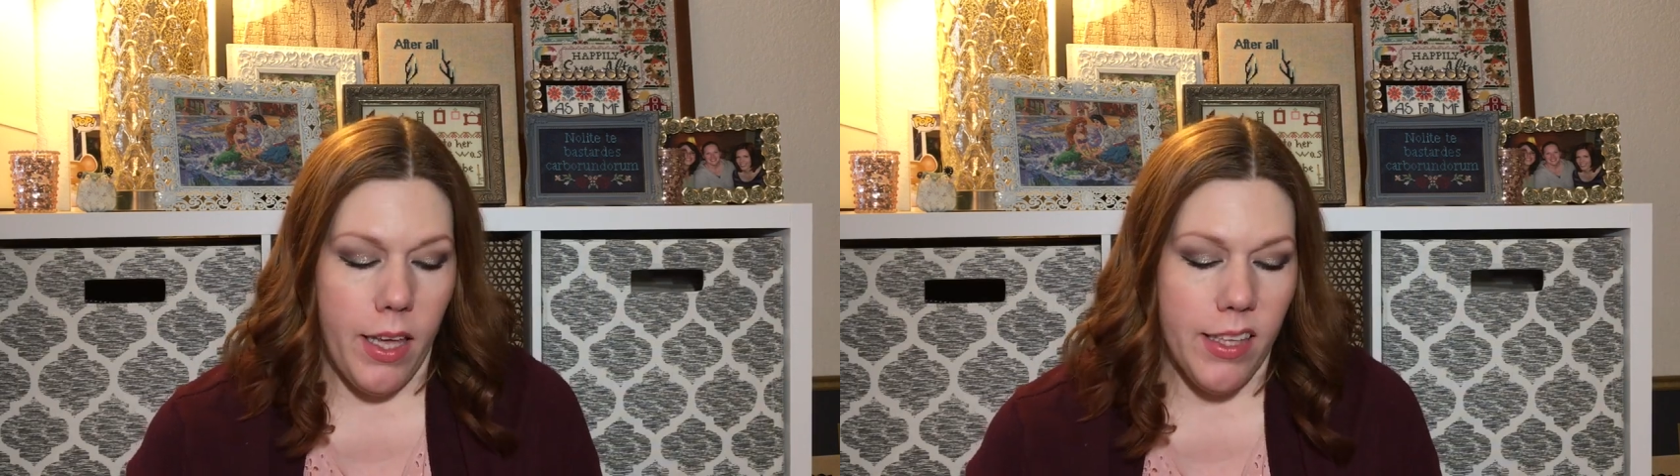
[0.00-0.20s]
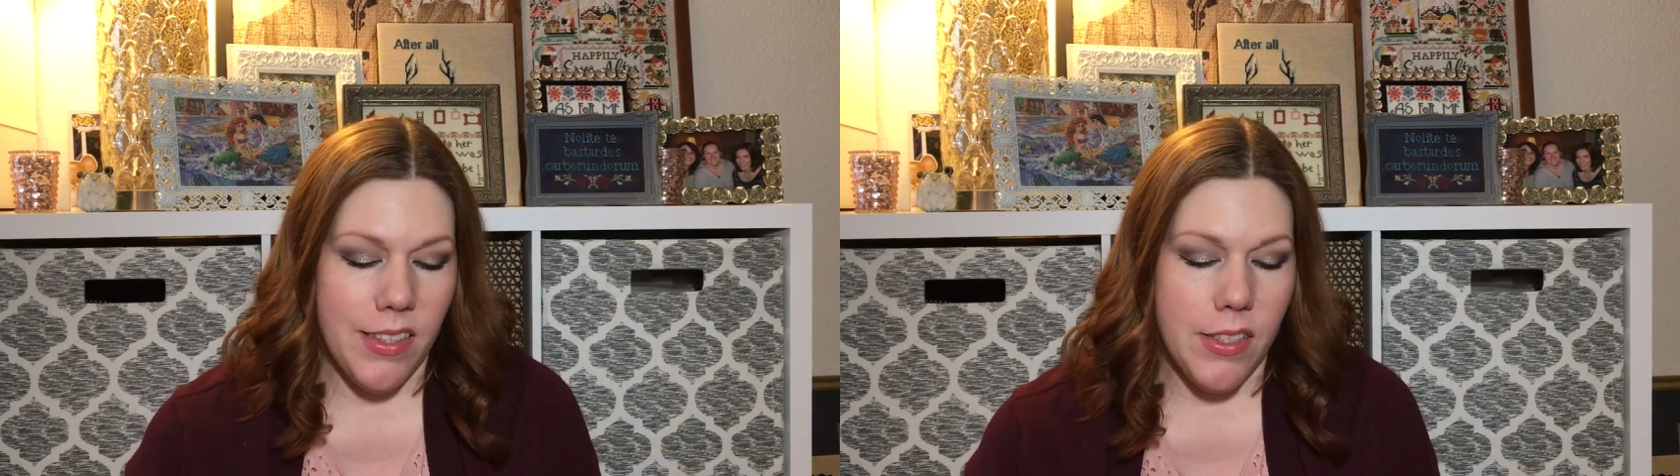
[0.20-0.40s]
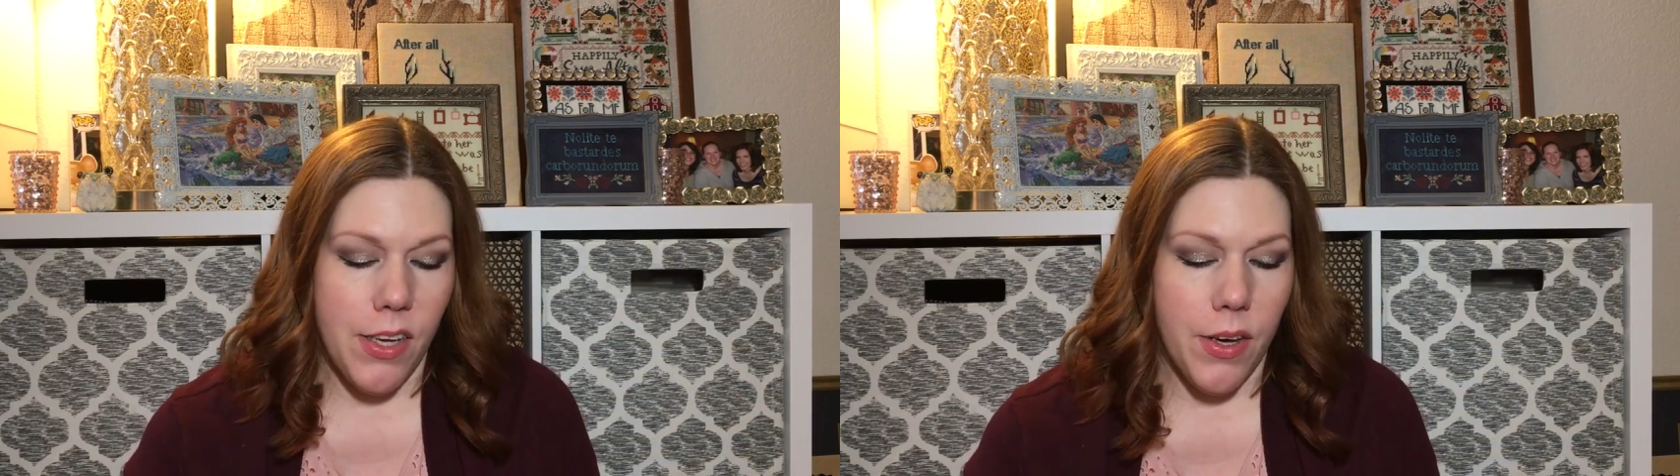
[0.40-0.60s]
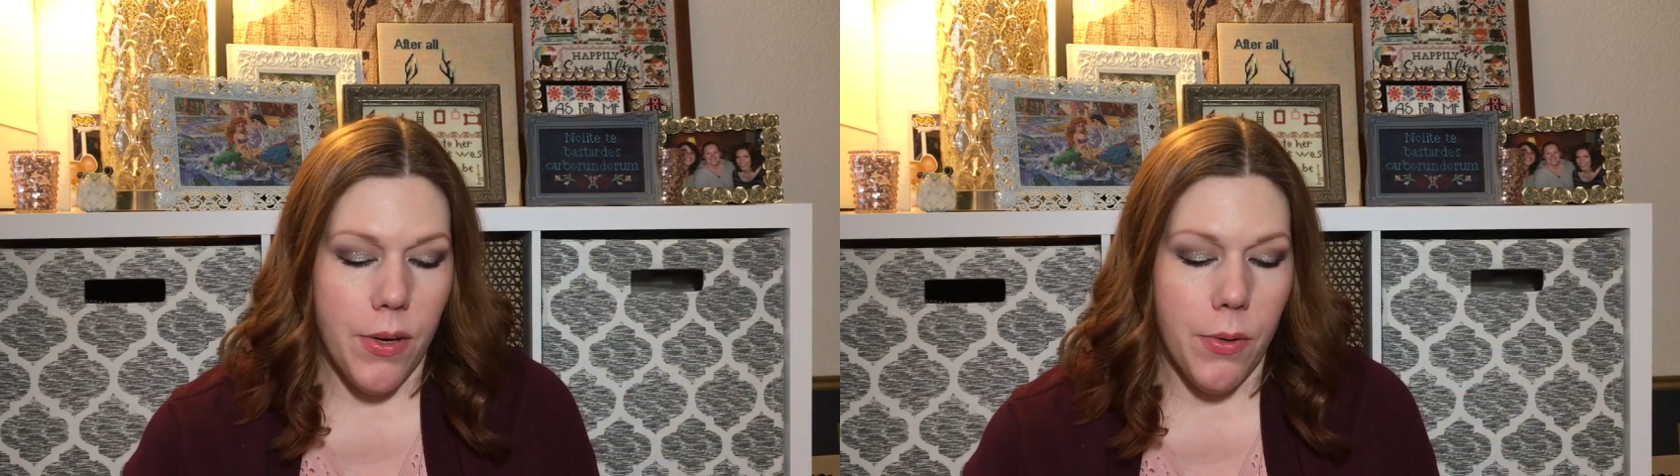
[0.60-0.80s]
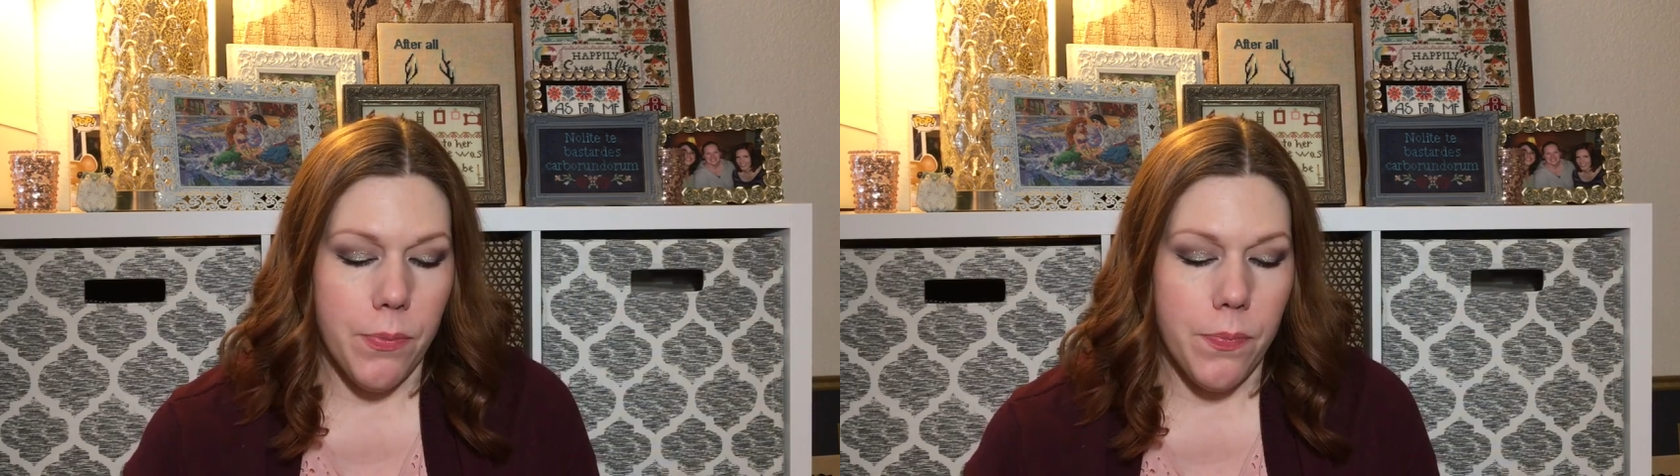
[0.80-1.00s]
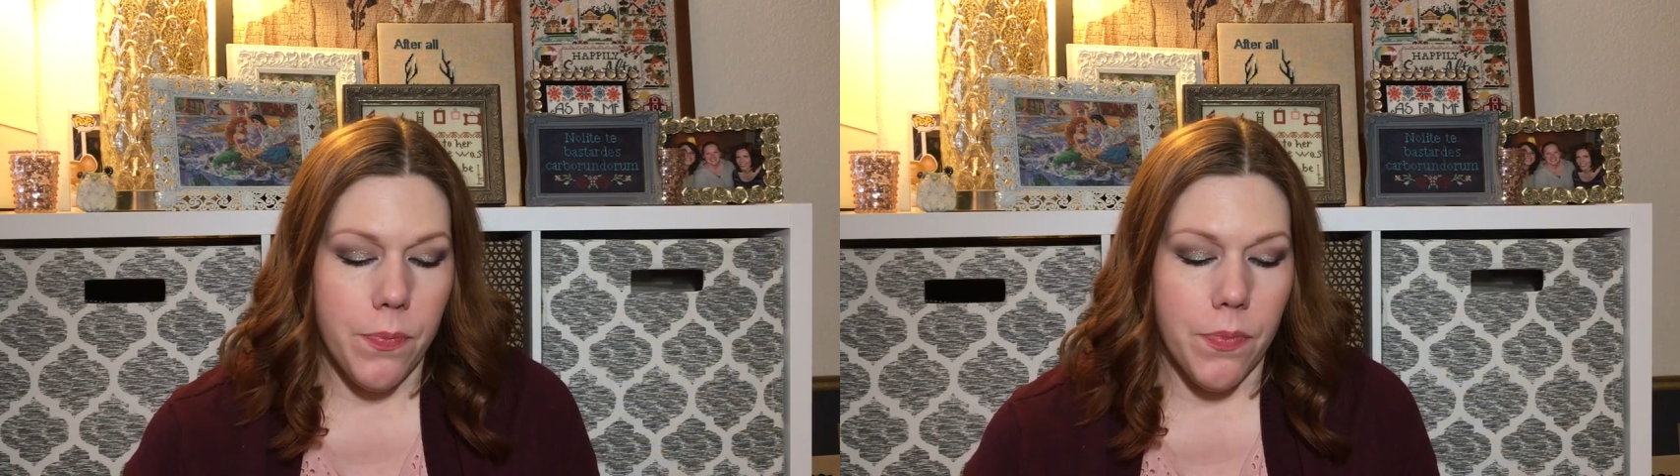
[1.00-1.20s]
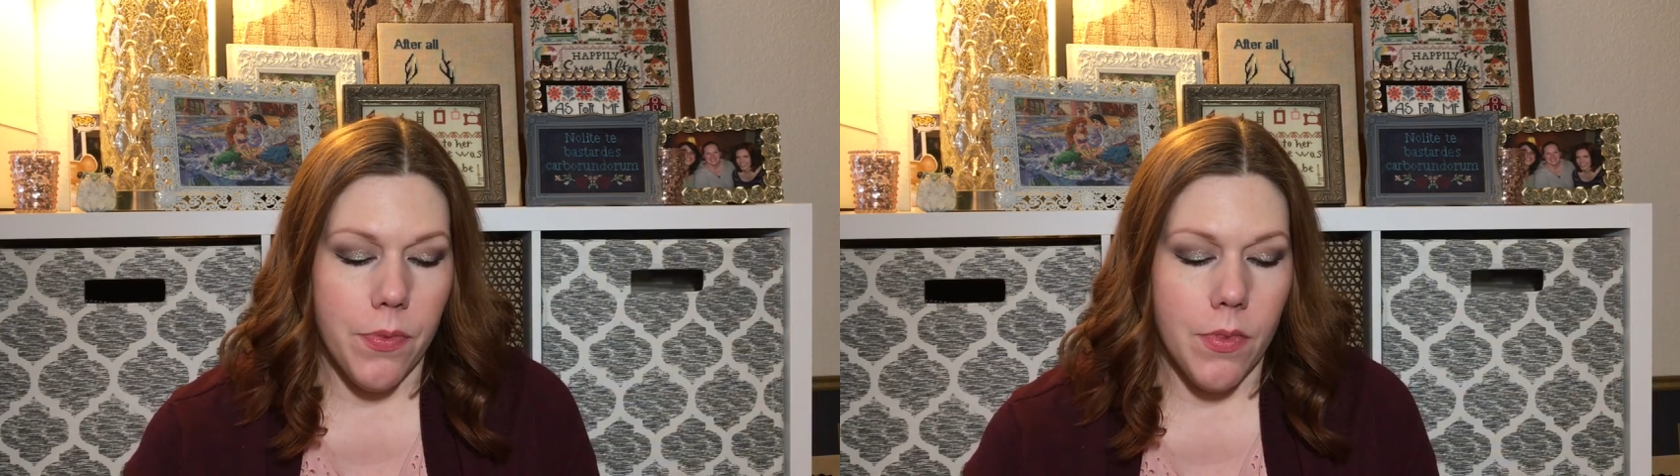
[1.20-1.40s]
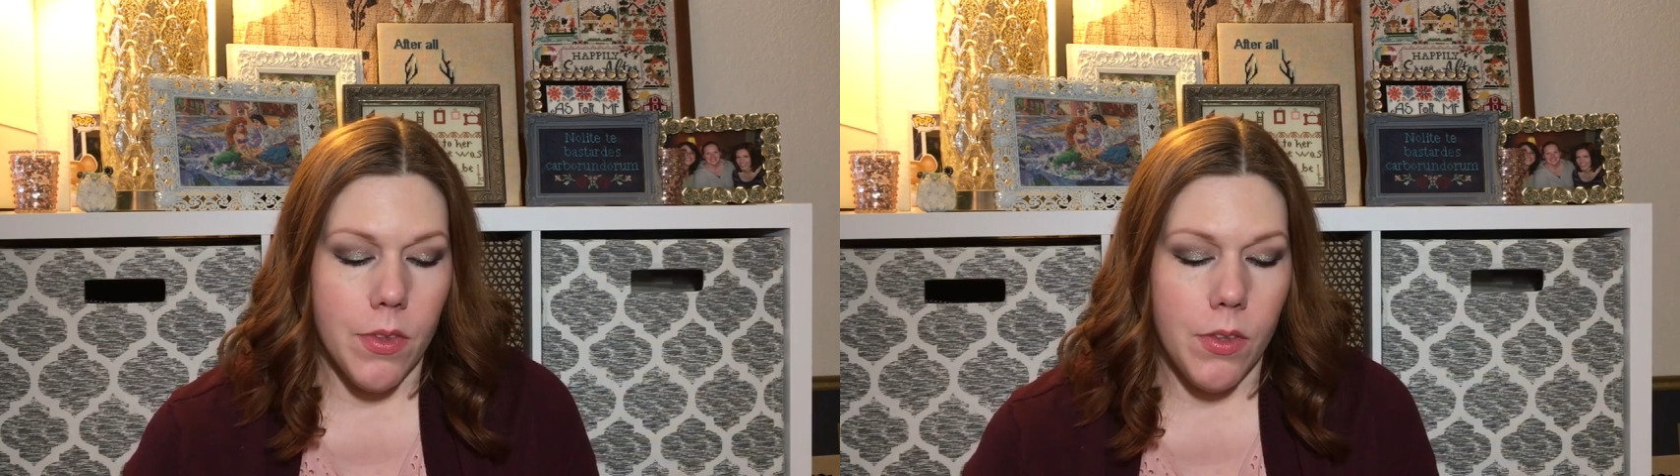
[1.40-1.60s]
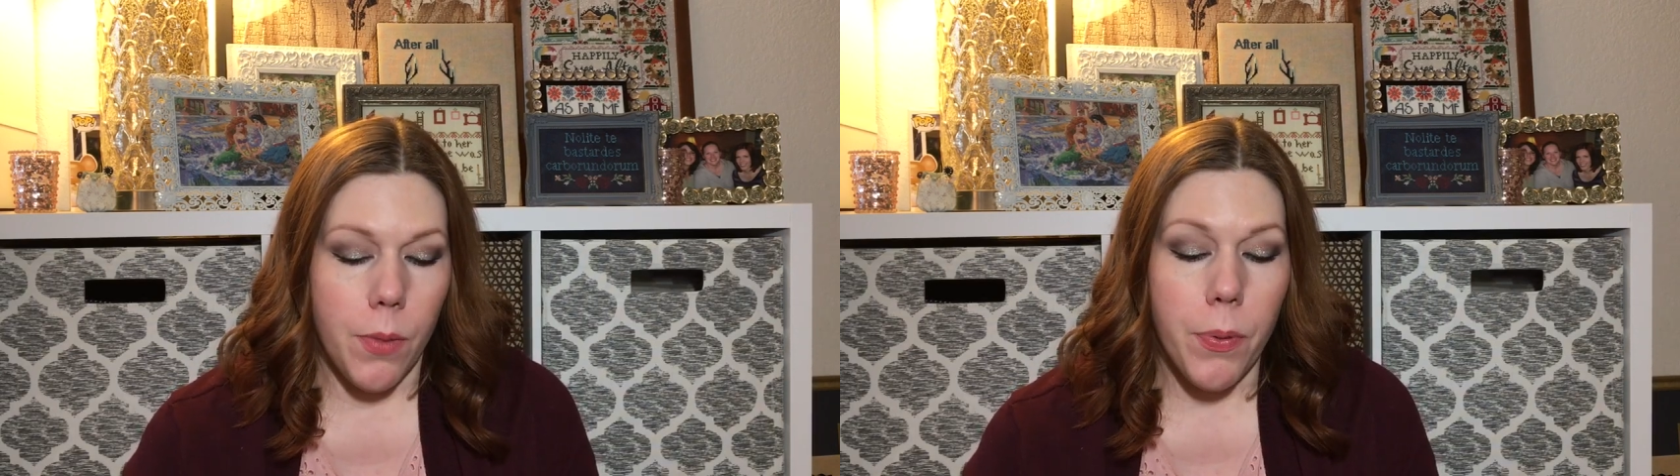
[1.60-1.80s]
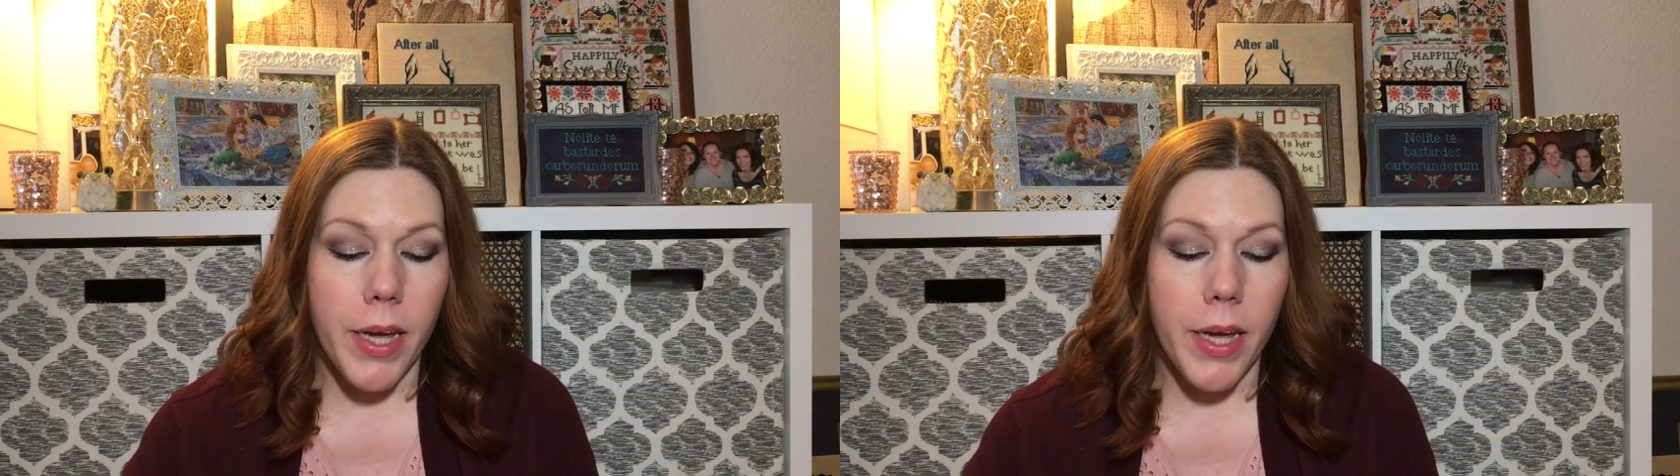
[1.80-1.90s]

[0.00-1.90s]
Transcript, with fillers: And so the